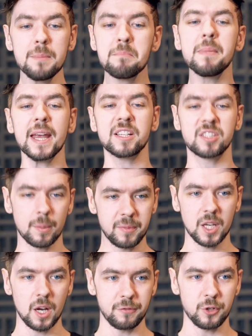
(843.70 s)
make
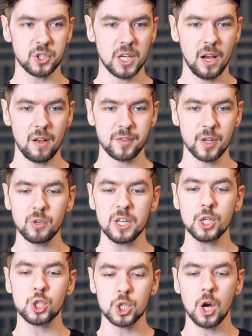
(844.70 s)
something of yourselves and
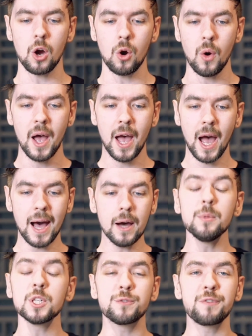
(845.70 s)
really show how
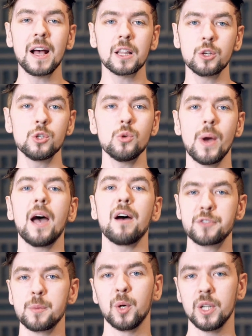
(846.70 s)
much value you
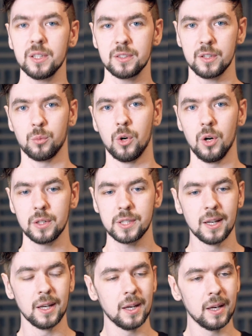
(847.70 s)
have to put into the world.
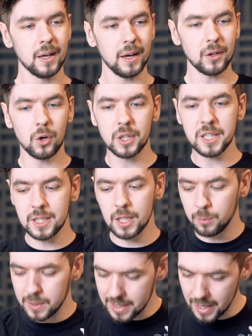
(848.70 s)
And all you did
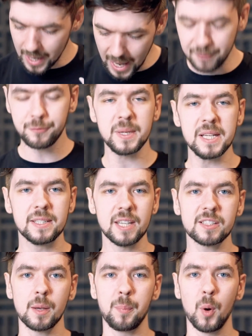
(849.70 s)
was left me
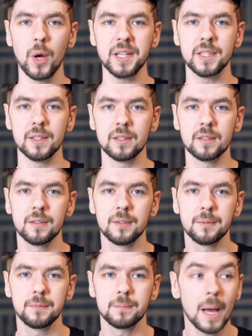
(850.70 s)
disappointed.
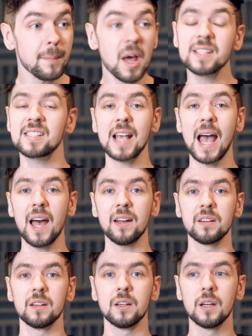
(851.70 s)
I'm not sad.
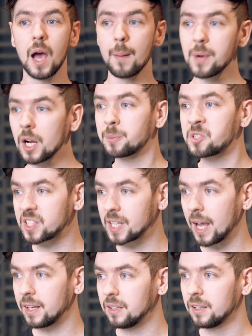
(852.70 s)
I'm not
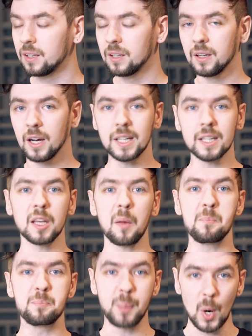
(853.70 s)
upset. I didn't
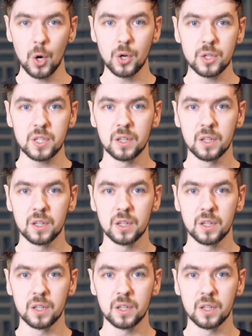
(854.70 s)
get burned.